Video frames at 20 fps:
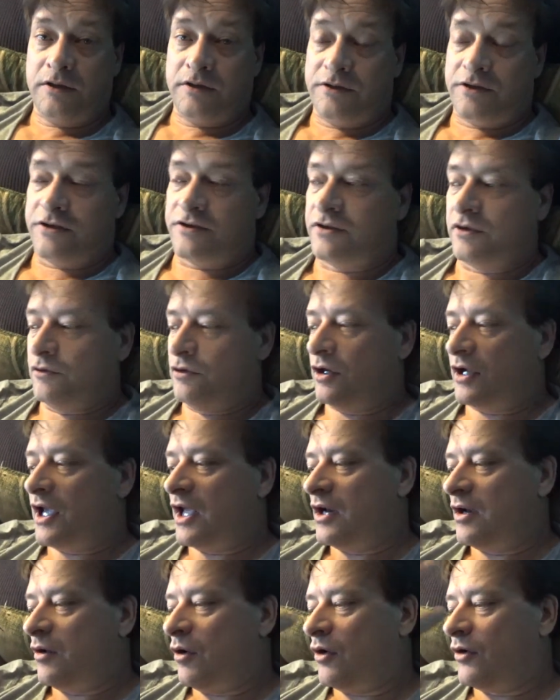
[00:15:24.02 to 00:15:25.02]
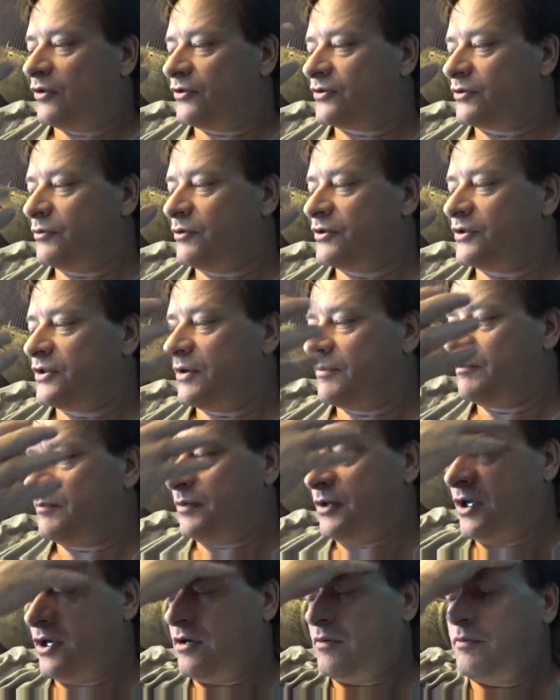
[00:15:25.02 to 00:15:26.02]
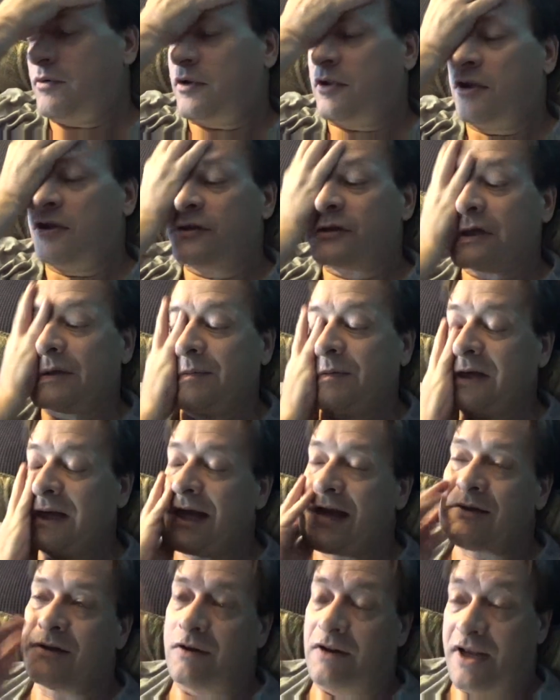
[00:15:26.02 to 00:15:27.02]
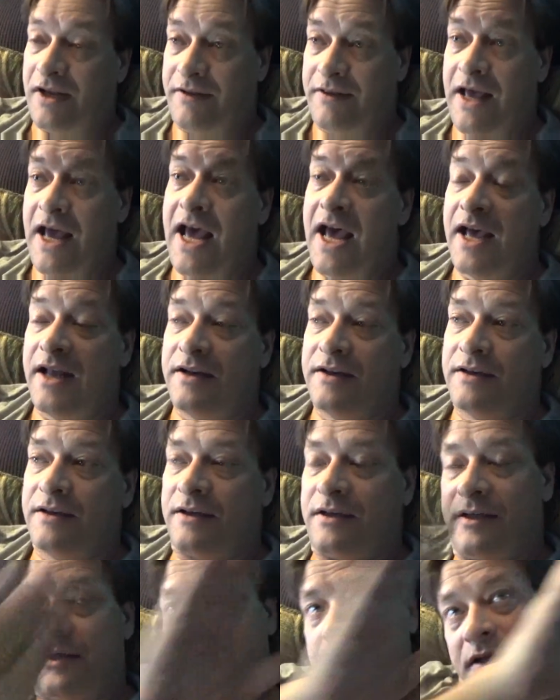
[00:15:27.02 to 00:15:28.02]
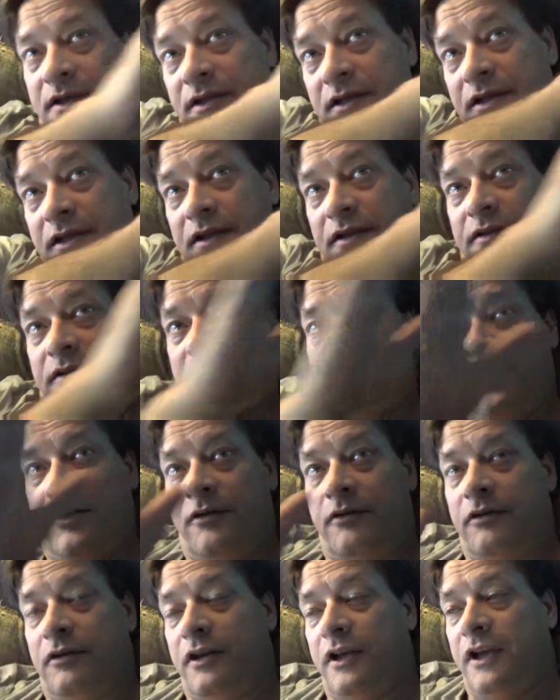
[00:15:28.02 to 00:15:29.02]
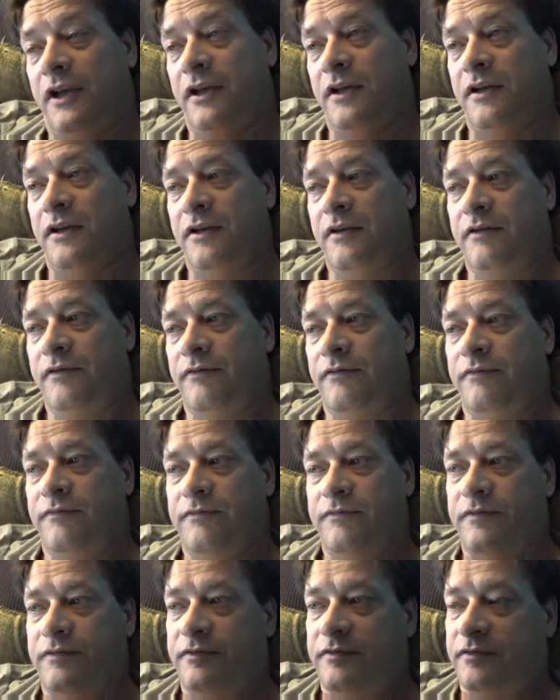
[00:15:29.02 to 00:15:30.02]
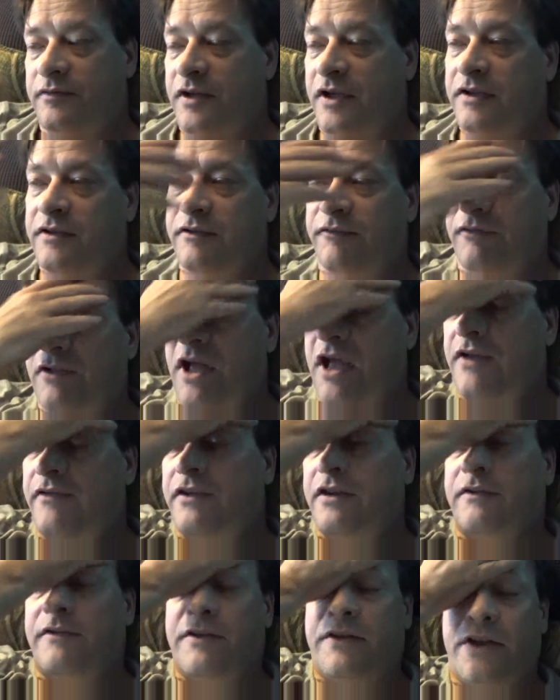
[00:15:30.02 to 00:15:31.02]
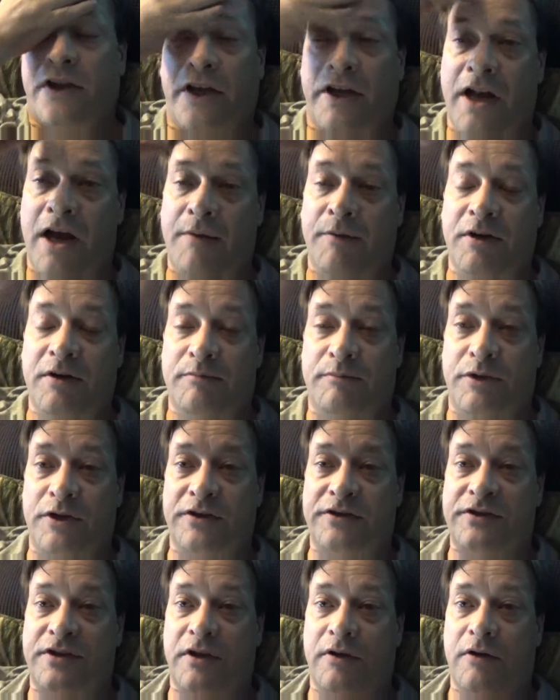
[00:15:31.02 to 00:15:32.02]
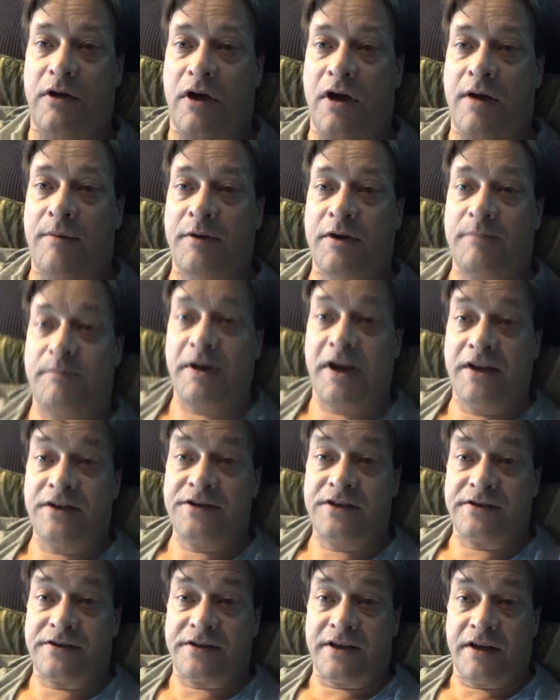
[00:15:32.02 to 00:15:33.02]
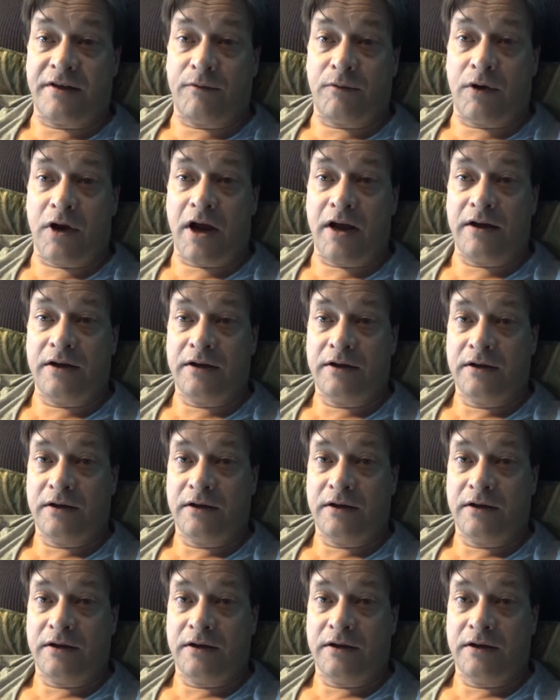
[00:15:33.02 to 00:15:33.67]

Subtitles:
Just to look at it all squished up, closer up together like that, linearly, length of life and everything, and how many books there are, how many pages they write.